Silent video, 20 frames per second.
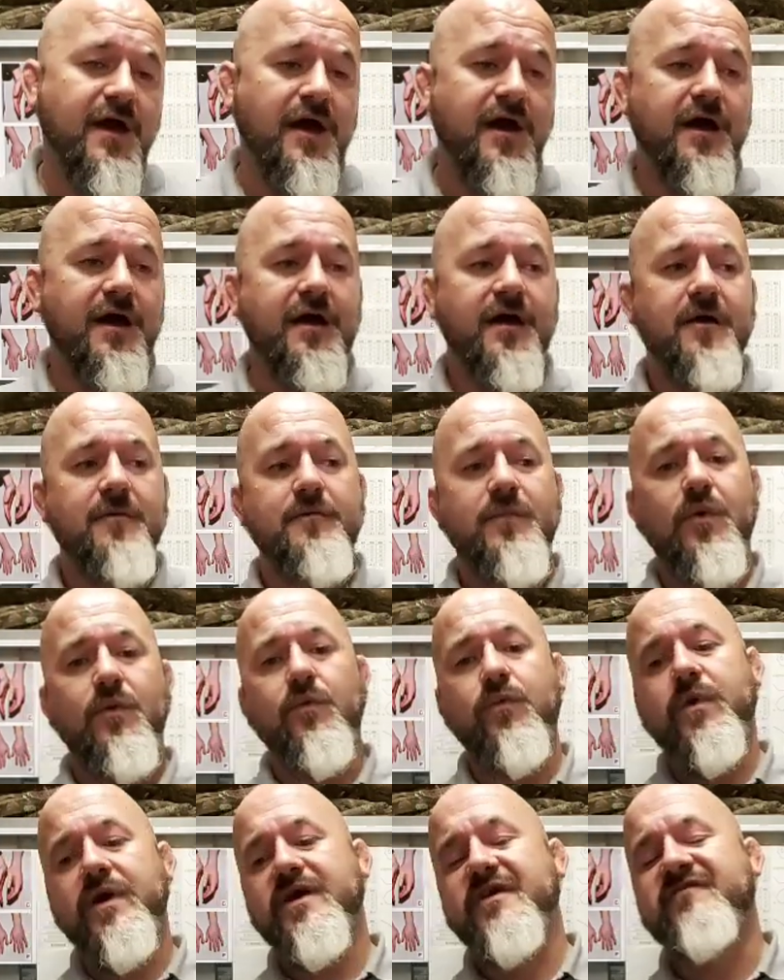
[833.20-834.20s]
Um,
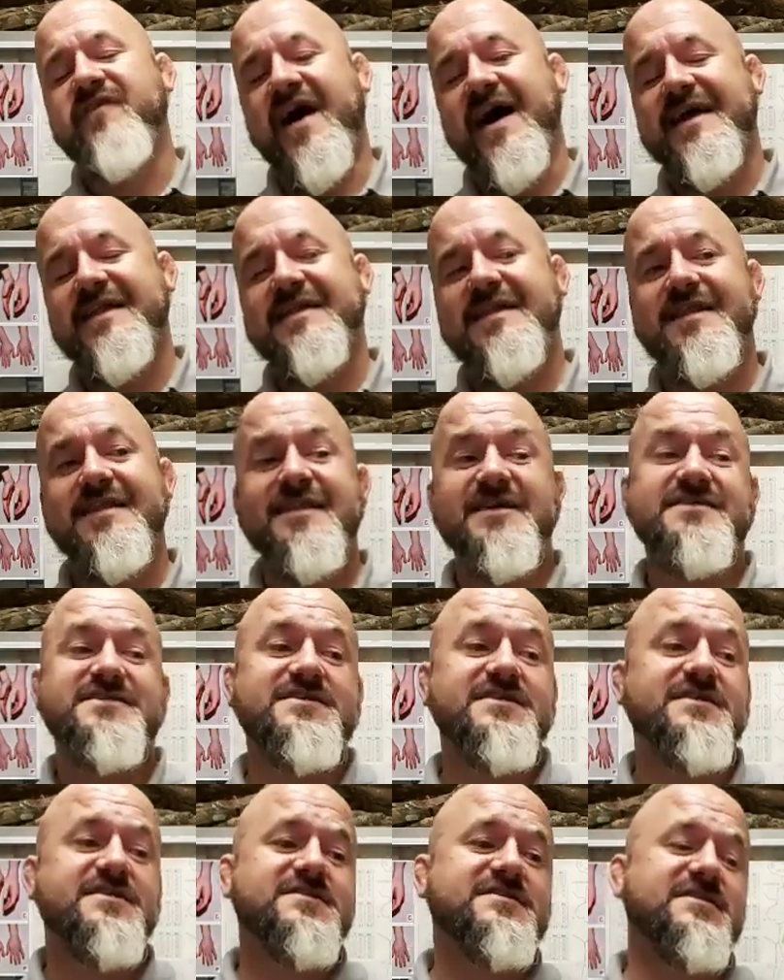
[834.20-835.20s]
we've had
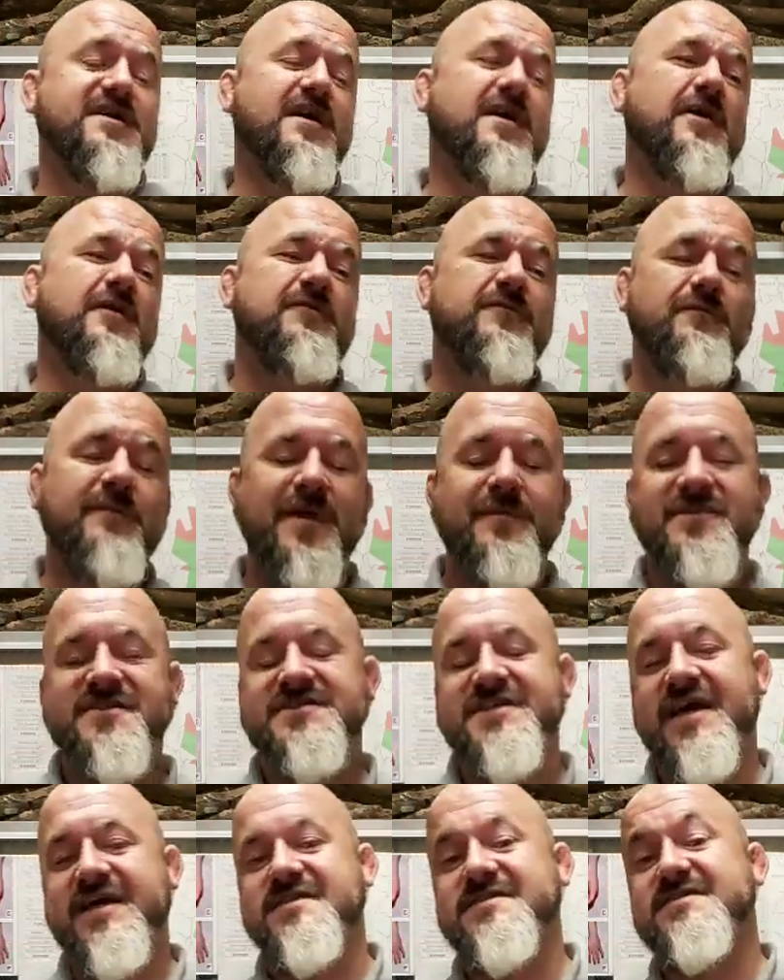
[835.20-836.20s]
litters of maybe
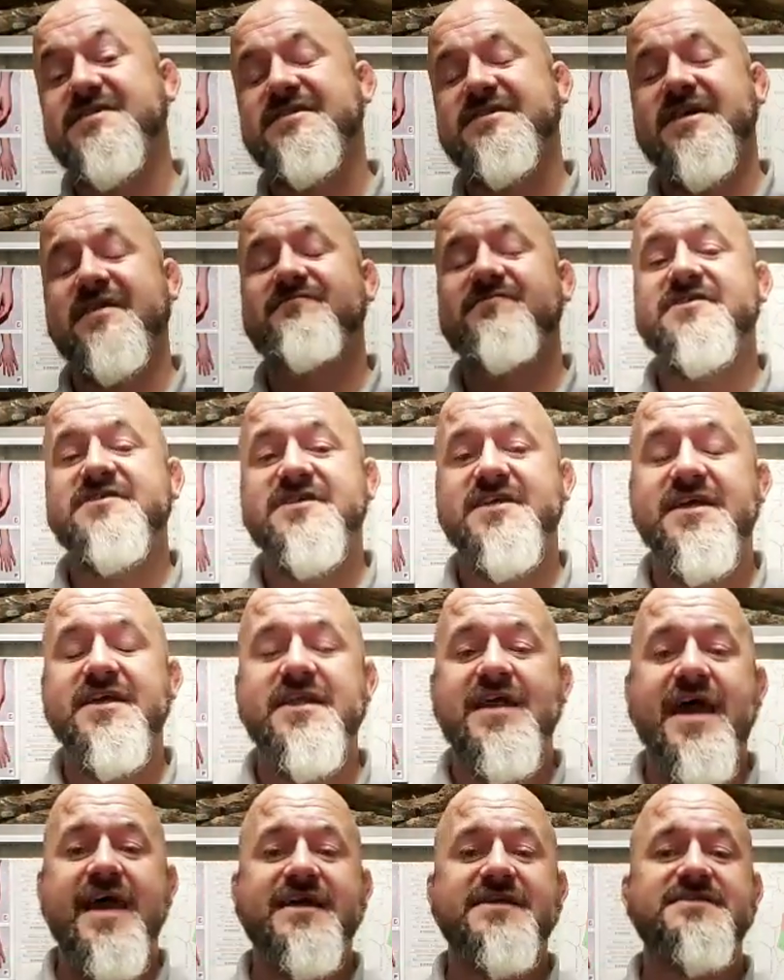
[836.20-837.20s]
10 to
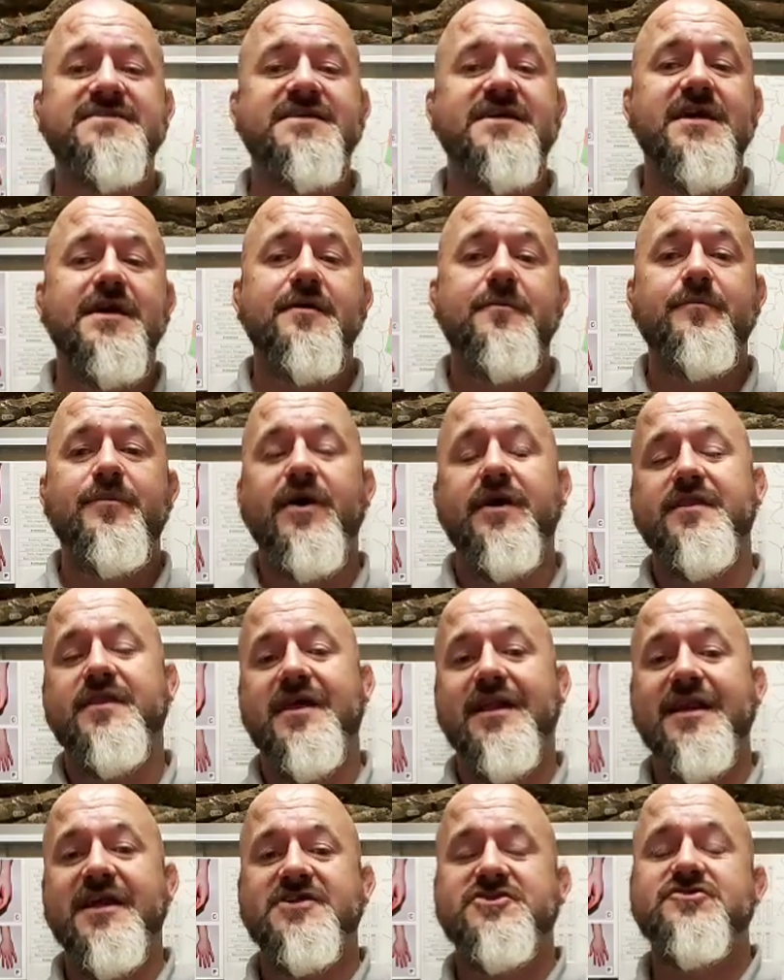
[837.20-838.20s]
17 eggs, but
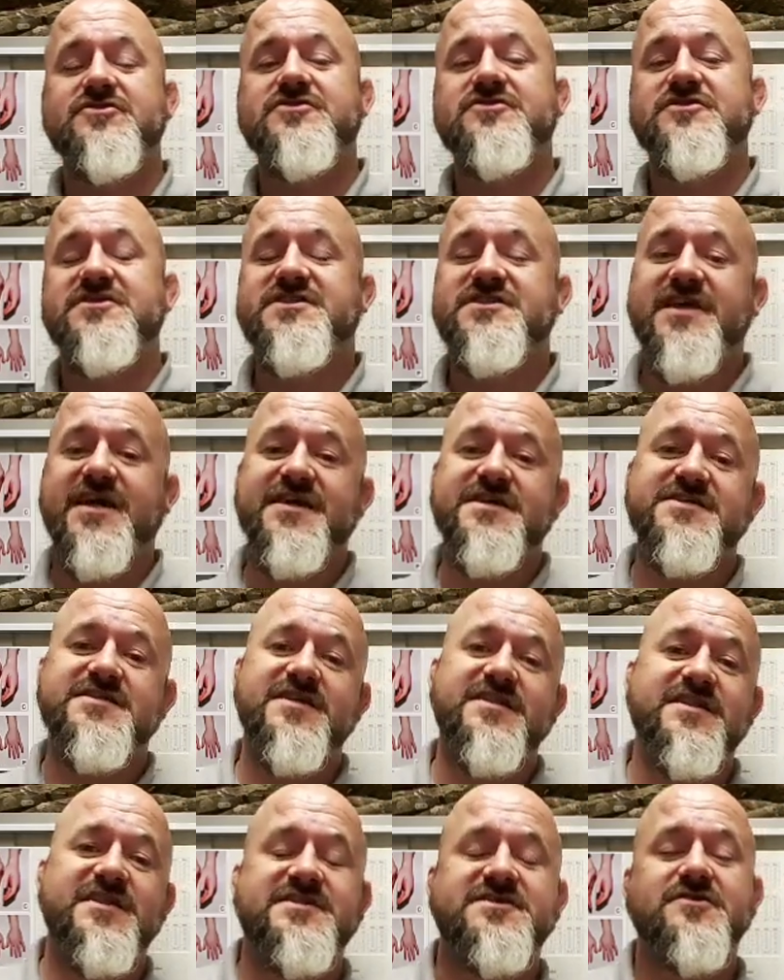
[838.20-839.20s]
the literature states
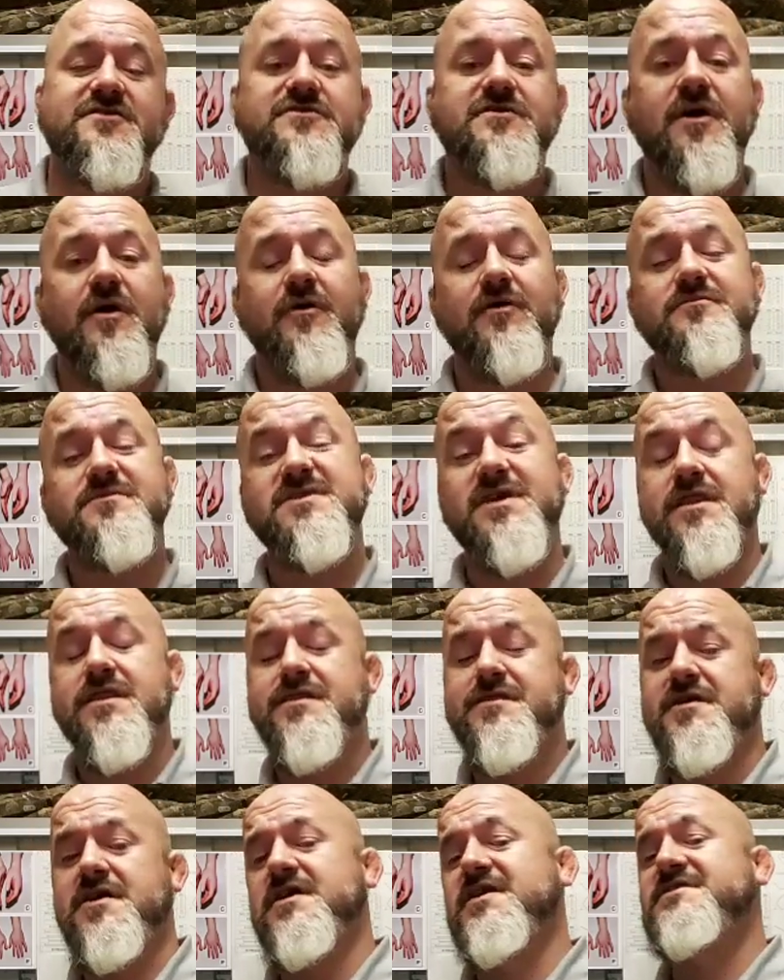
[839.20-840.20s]
that this could go up to
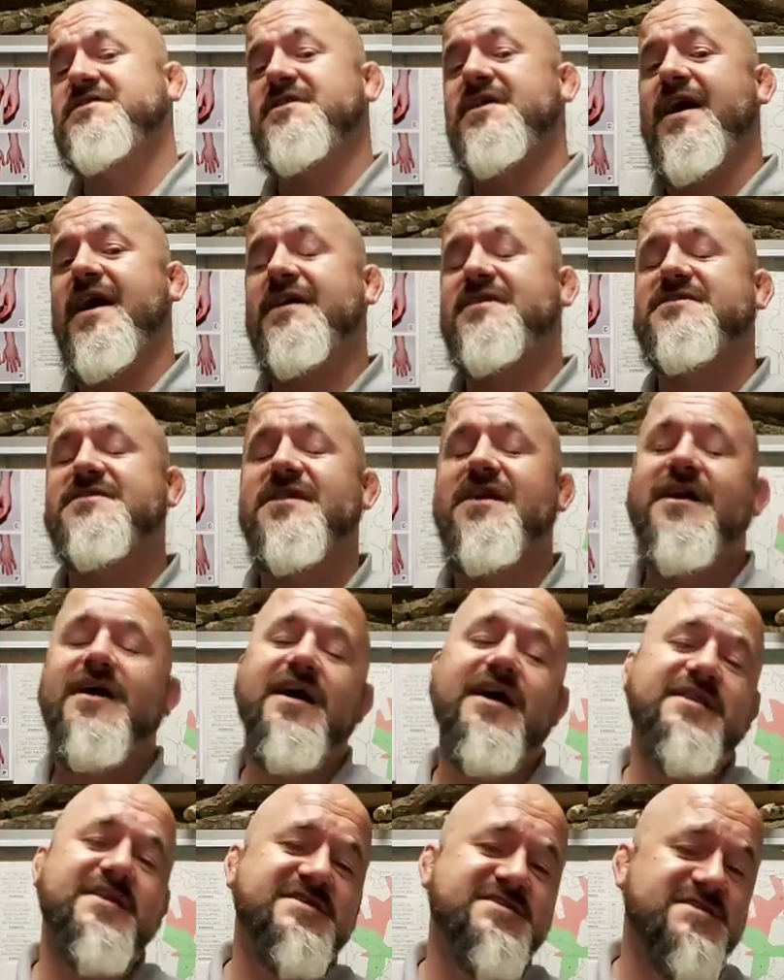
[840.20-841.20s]
30 eggs,
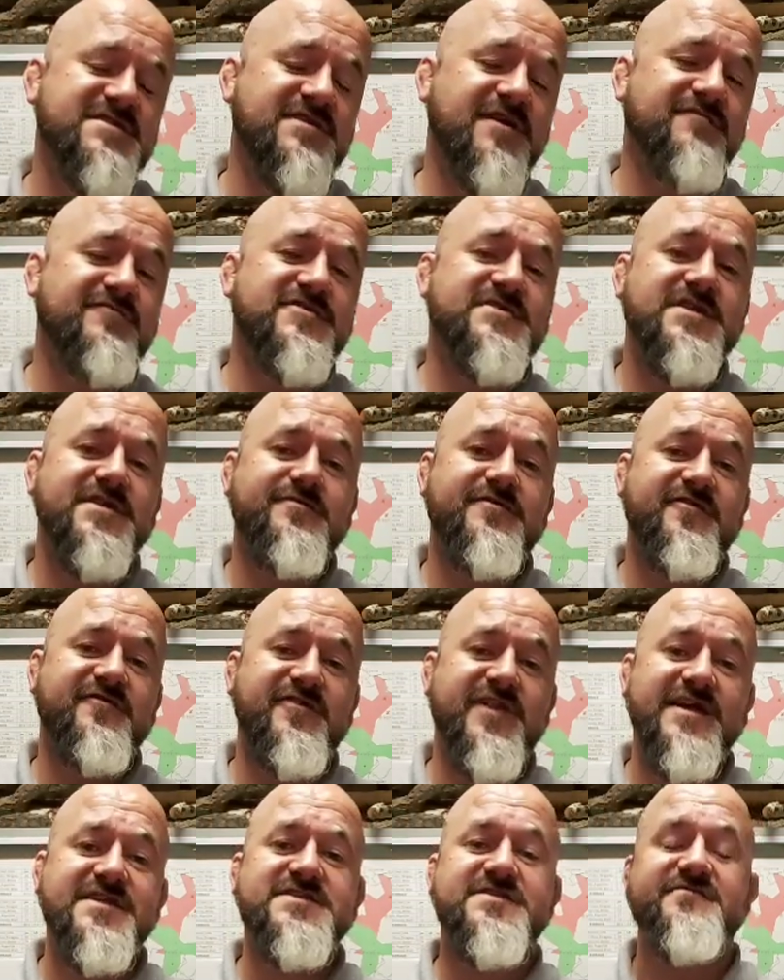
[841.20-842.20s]
and this is obviously
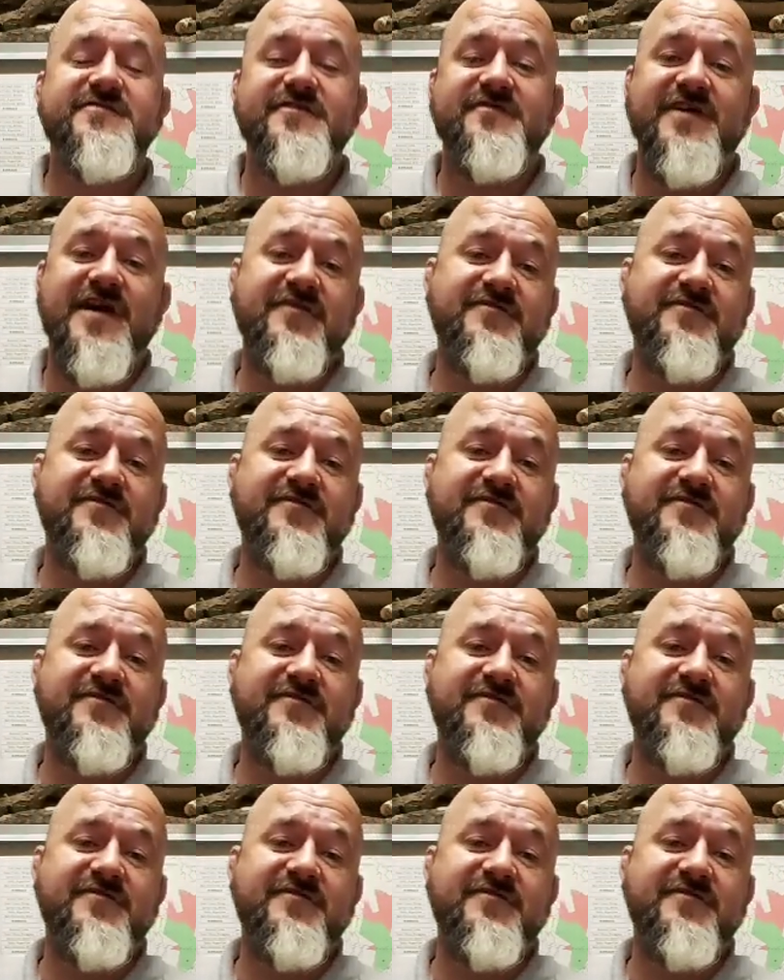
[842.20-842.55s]
reflective of